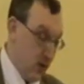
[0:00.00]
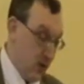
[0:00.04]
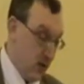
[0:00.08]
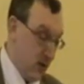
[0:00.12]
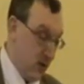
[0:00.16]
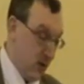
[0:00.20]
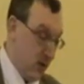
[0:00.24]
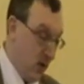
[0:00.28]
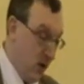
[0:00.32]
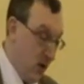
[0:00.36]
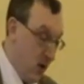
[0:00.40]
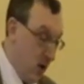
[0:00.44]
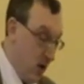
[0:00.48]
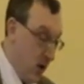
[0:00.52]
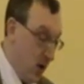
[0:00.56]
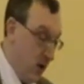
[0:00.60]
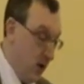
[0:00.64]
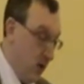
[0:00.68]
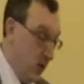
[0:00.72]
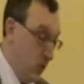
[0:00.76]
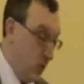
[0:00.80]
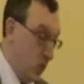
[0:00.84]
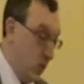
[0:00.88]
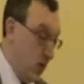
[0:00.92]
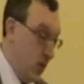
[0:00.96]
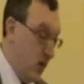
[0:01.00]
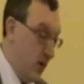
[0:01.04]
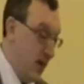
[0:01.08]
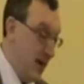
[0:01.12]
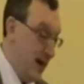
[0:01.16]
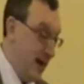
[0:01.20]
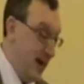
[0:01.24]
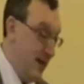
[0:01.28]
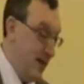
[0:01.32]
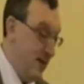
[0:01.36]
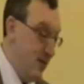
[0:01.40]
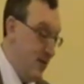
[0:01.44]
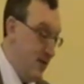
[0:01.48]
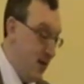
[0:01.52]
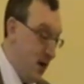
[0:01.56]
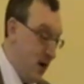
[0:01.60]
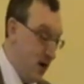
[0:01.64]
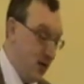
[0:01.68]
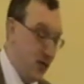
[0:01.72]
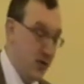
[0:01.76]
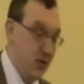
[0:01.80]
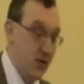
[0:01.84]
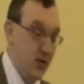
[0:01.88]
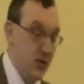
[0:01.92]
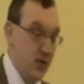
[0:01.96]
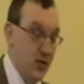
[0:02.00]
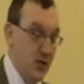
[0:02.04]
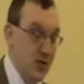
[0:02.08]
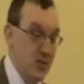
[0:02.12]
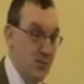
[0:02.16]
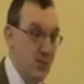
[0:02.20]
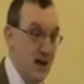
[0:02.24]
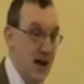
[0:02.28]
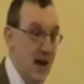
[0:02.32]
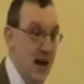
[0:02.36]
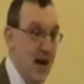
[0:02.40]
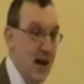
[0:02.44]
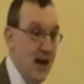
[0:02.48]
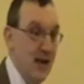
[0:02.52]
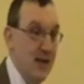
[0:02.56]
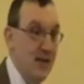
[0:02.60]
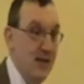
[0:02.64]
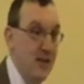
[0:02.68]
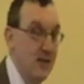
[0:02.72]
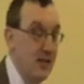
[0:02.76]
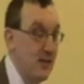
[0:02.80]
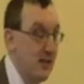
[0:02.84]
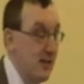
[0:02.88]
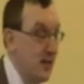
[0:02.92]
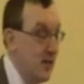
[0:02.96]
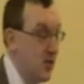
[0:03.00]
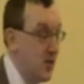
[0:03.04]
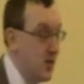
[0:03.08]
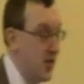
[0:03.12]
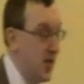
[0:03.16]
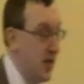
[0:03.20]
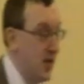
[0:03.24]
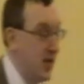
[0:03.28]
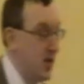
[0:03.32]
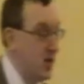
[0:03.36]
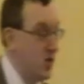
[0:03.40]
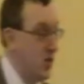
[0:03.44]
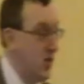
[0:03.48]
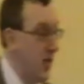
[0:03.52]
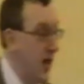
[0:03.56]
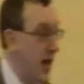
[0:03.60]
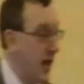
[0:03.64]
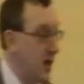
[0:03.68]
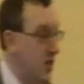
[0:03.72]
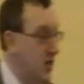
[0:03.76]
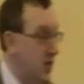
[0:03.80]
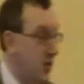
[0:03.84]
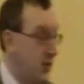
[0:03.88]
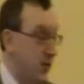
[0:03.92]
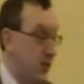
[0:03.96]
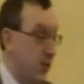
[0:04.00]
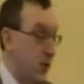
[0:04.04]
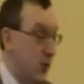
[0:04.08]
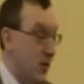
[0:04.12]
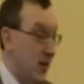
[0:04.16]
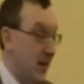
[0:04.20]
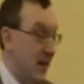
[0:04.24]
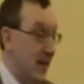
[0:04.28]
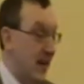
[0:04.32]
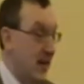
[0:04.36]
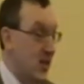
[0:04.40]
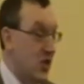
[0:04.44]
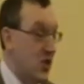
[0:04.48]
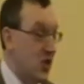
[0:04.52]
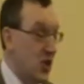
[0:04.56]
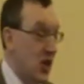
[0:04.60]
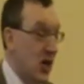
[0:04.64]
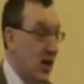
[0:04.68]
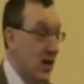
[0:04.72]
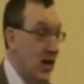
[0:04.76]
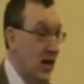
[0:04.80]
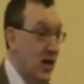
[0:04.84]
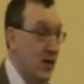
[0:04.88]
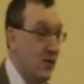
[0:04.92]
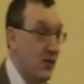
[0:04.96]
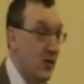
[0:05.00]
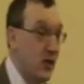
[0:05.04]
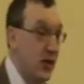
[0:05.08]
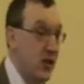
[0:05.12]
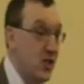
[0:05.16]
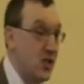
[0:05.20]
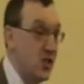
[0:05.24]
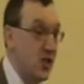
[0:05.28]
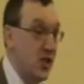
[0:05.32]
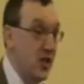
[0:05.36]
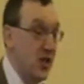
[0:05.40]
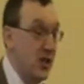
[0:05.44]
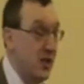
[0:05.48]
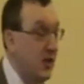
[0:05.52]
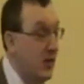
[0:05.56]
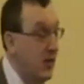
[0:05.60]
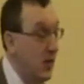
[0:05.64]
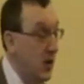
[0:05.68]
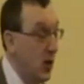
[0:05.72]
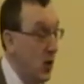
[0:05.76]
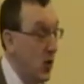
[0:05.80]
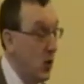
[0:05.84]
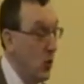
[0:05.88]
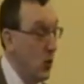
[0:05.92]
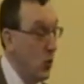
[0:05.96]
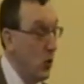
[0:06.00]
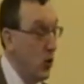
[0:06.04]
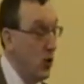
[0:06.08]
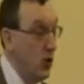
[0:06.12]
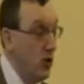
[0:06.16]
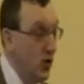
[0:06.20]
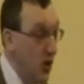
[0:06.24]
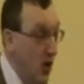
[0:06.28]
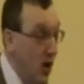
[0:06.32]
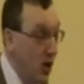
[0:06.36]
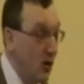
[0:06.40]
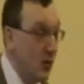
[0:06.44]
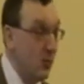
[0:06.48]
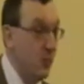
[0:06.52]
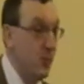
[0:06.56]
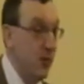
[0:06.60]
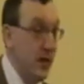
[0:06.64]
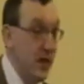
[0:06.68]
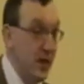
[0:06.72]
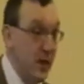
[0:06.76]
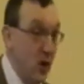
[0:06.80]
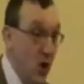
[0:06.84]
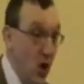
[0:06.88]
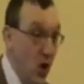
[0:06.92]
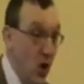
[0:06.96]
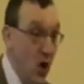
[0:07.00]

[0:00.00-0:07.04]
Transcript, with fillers: That God, were he not to demand the satisfaction for each and every sin, would not be